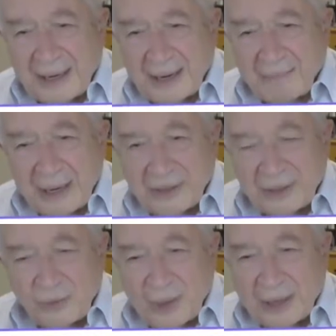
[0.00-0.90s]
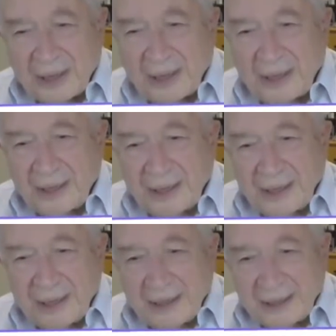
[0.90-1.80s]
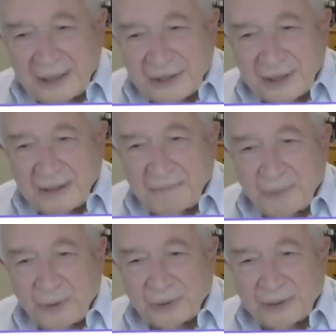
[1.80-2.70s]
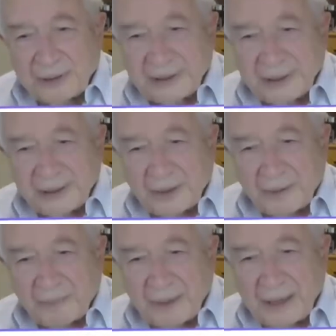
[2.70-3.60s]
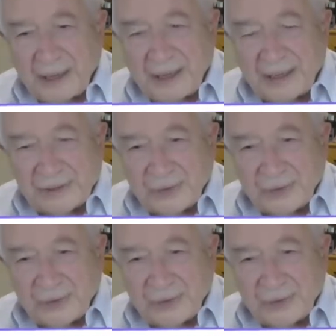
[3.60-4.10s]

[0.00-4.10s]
marijuana is an important topic. So